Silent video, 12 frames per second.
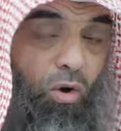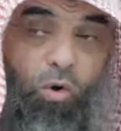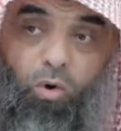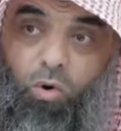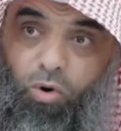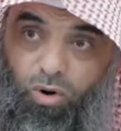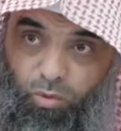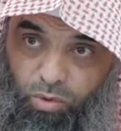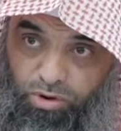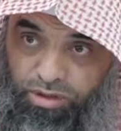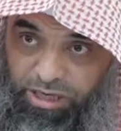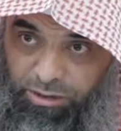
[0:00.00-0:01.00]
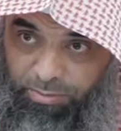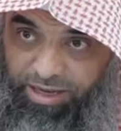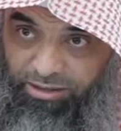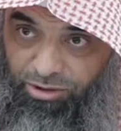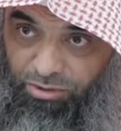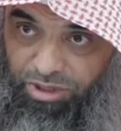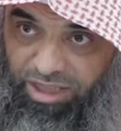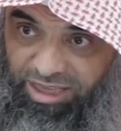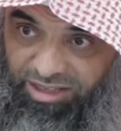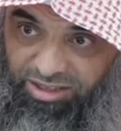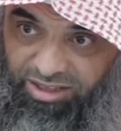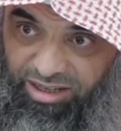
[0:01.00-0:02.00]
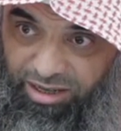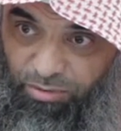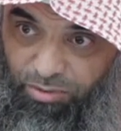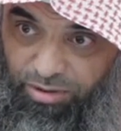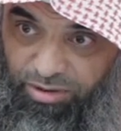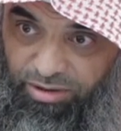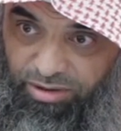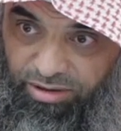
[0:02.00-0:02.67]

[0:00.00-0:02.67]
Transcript: Or were they spent on things that were